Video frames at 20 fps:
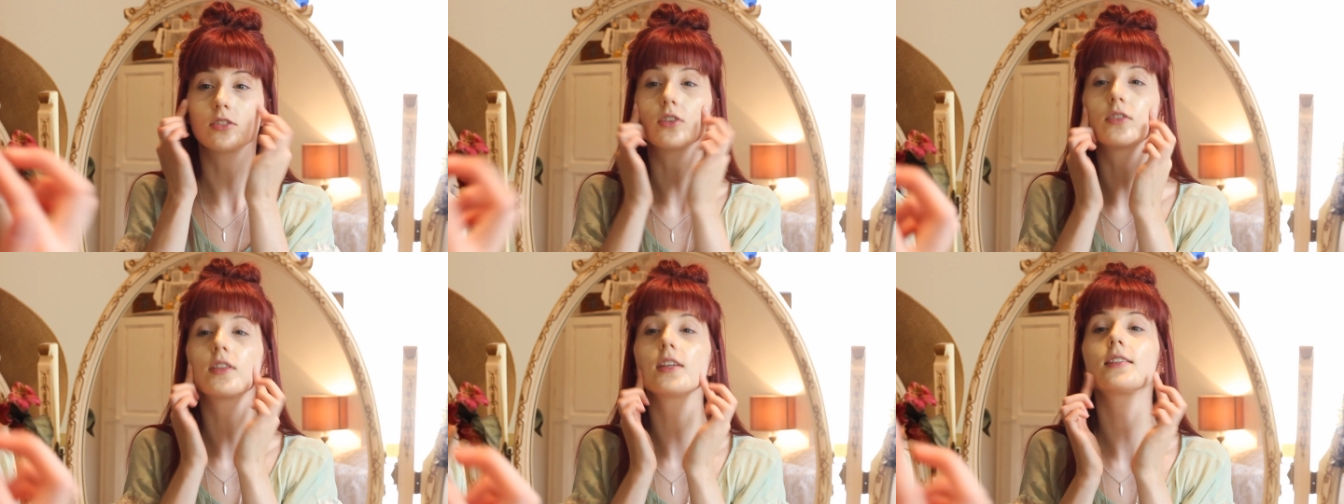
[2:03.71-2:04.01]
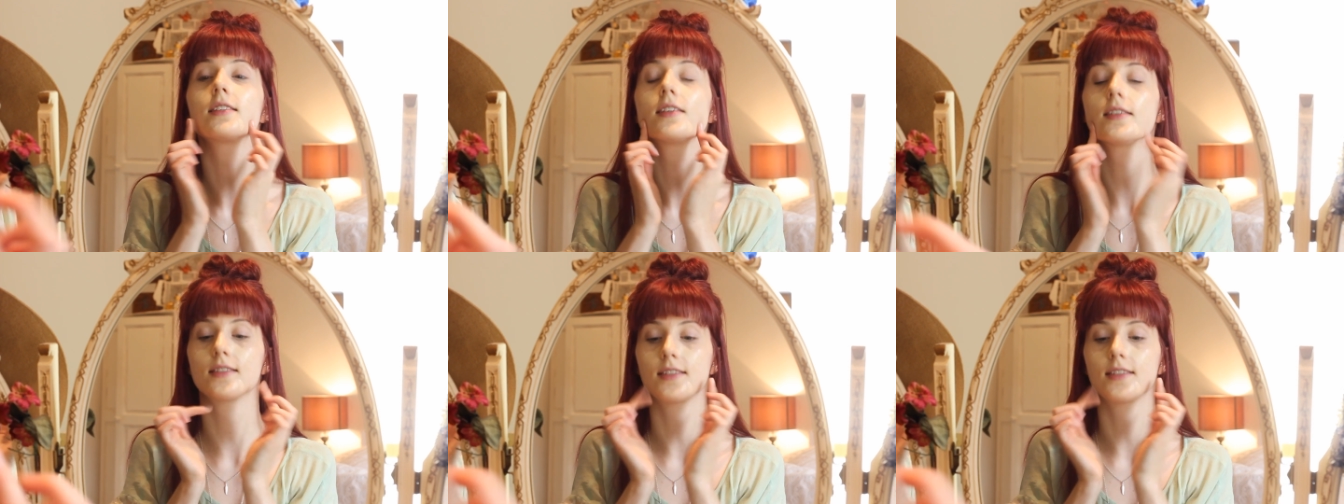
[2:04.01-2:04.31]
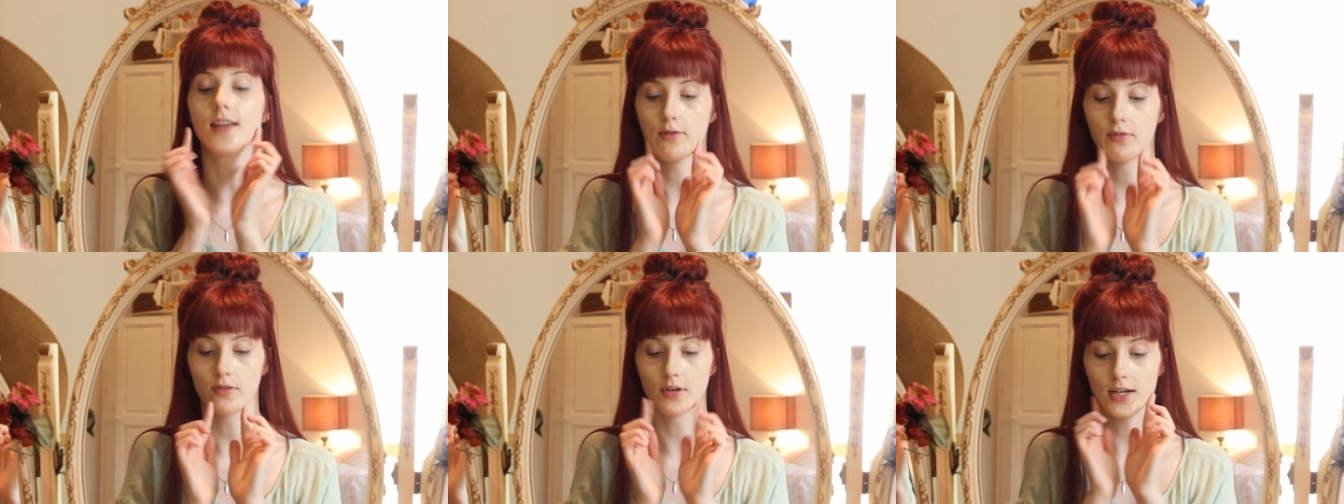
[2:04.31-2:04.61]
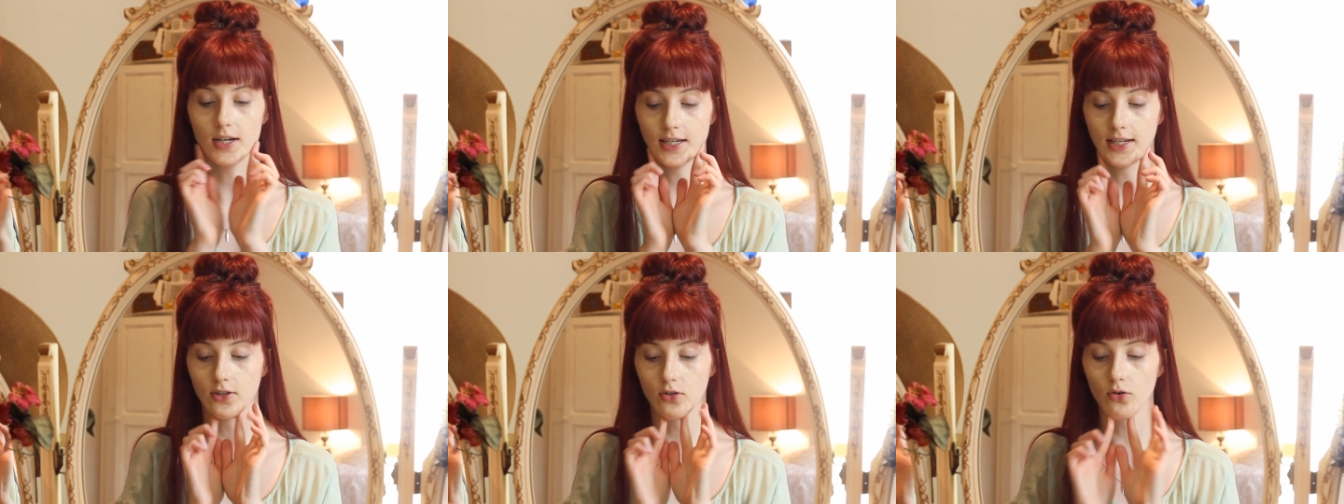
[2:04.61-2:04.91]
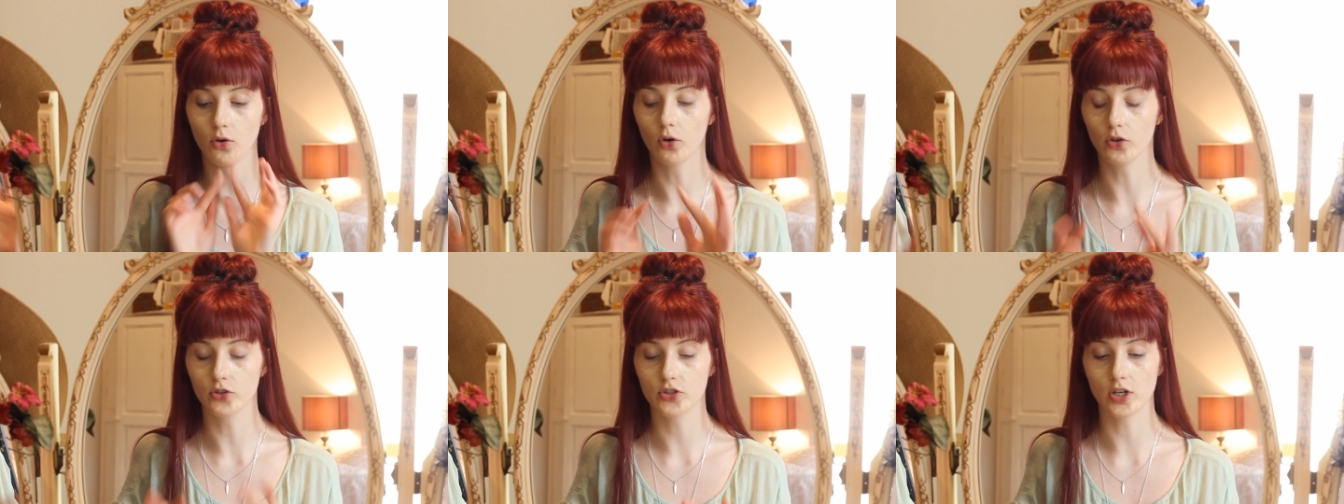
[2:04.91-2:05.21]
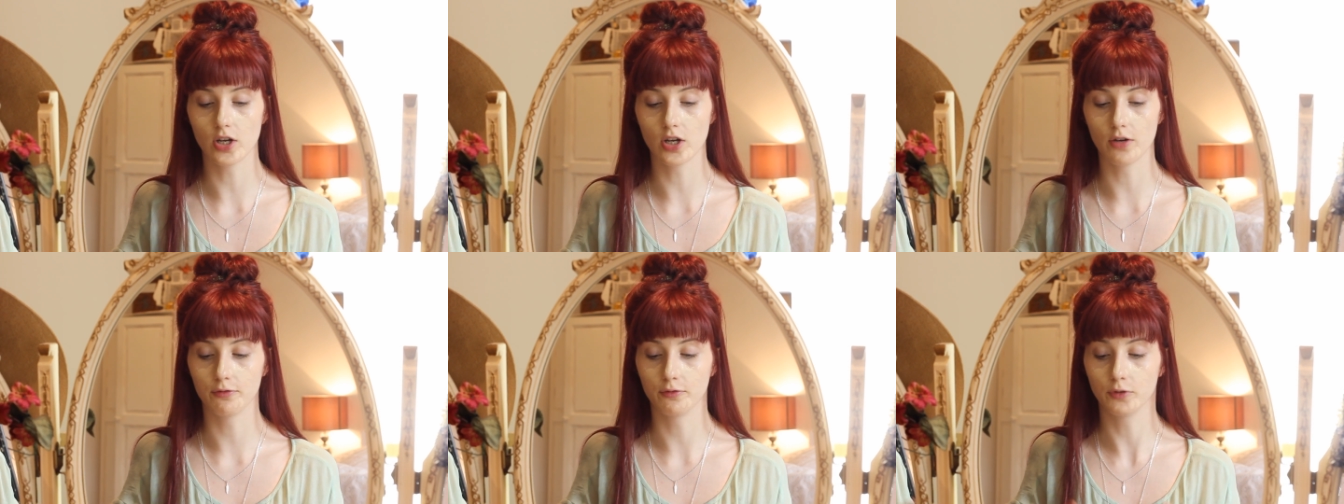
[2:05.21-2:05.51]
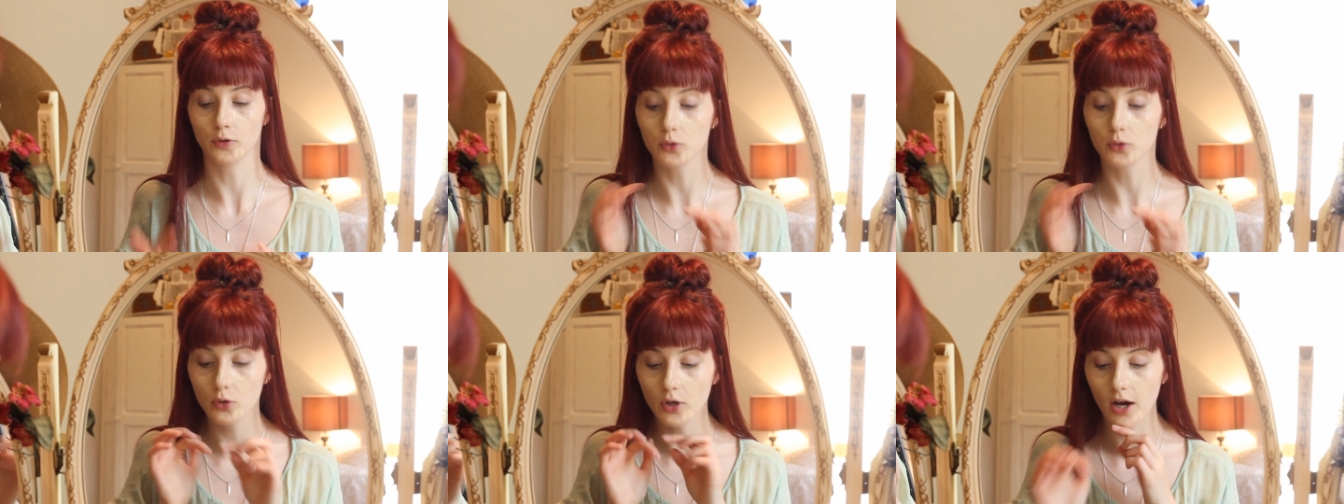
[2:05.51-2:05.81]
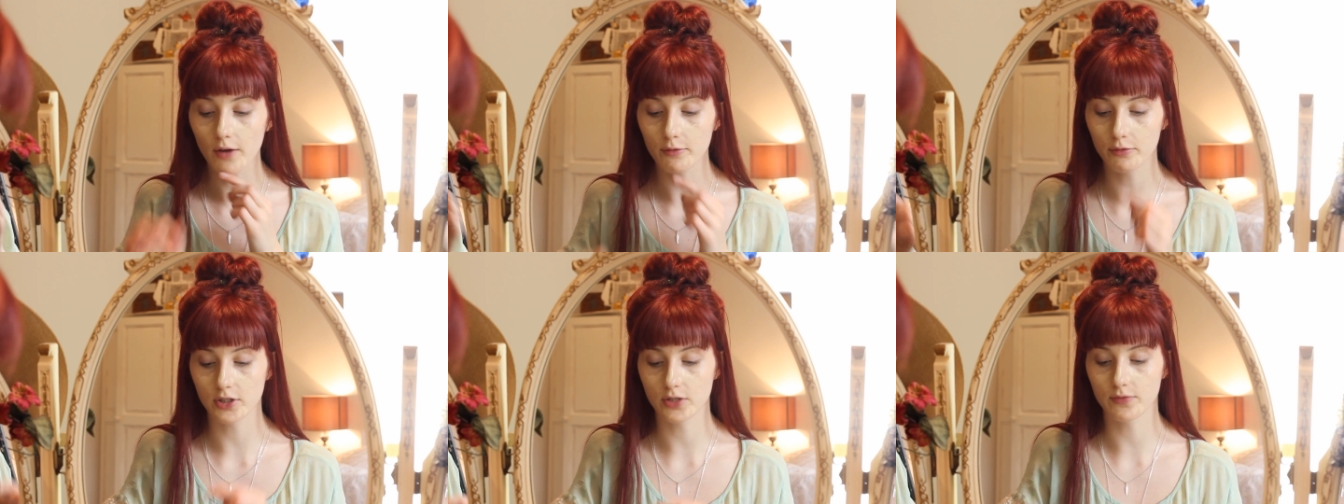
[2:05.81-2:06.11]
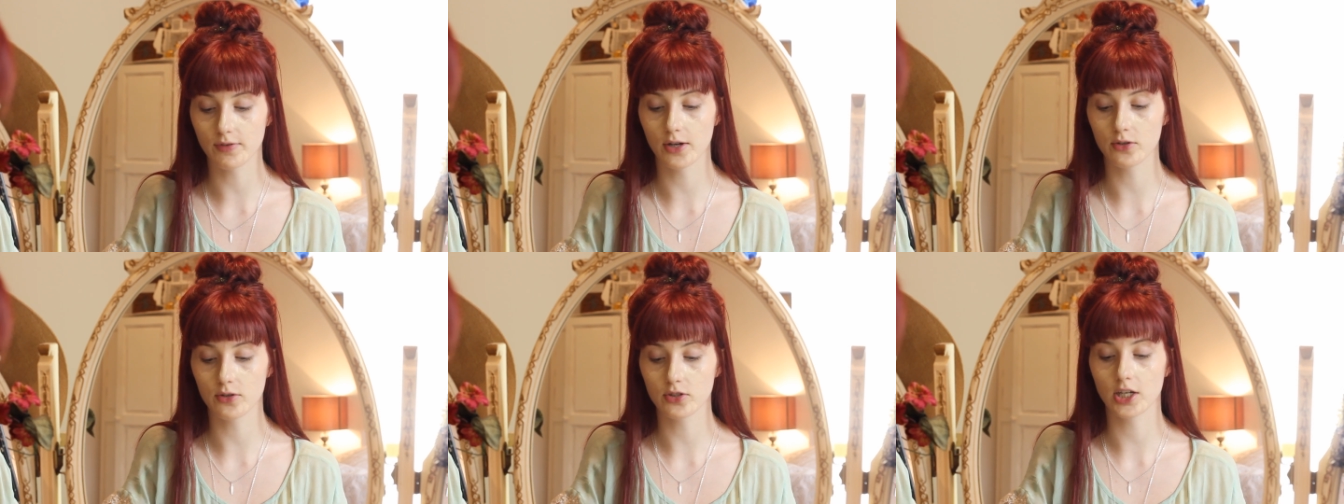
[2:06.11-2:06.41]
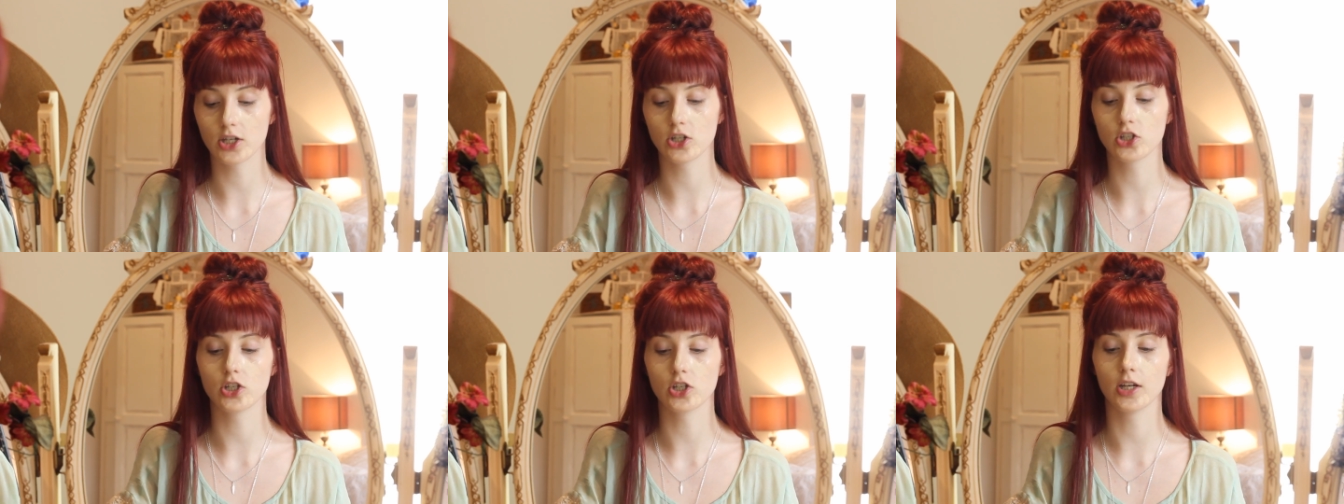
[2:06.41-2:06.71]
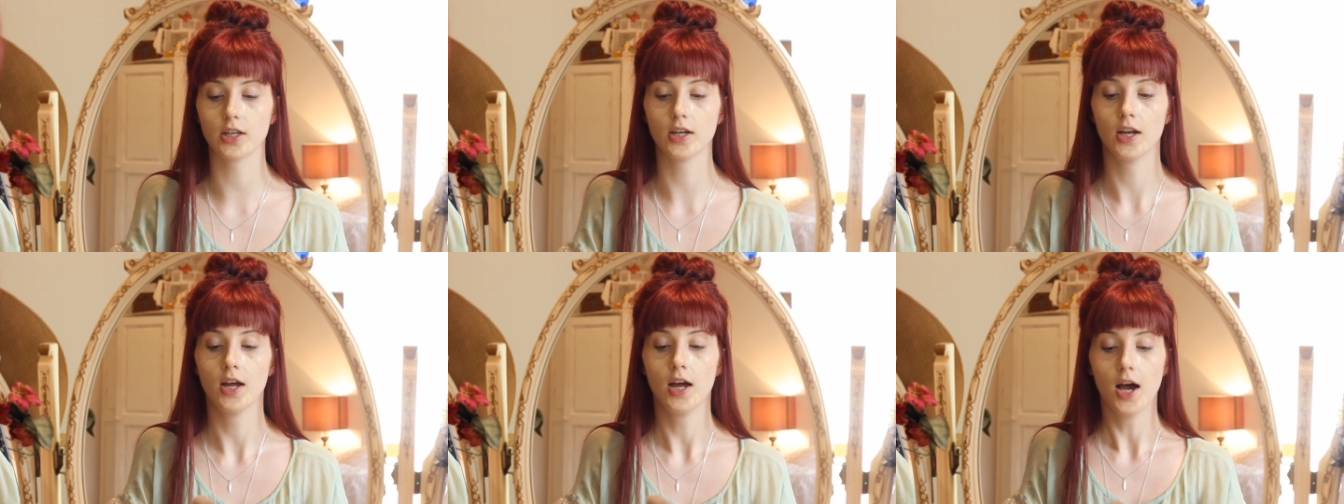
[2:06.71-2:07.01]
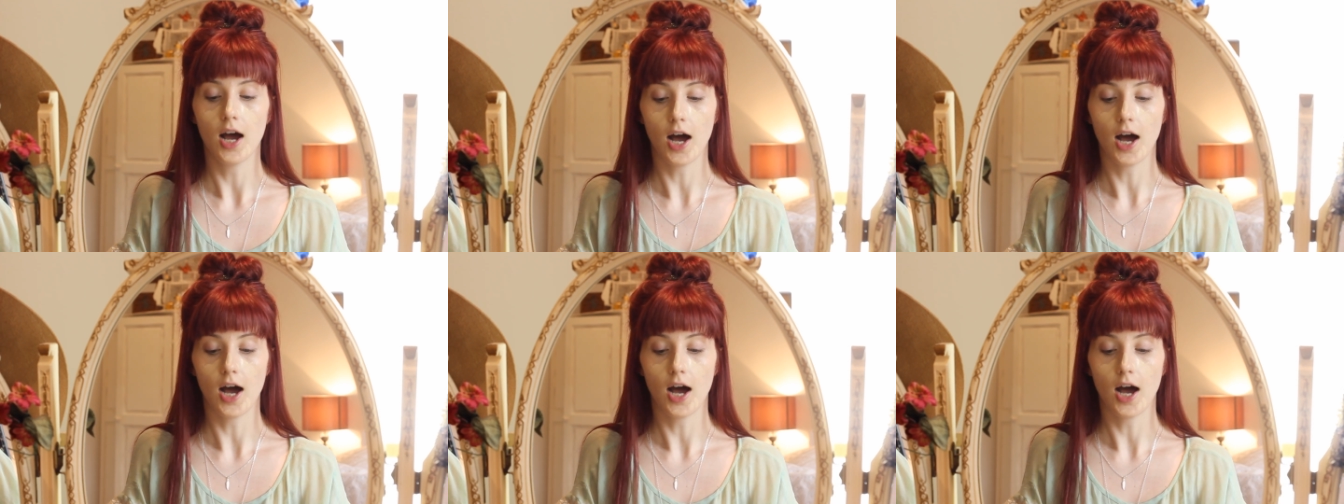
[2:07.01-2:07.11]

So this is definitely not a full coverage foundation.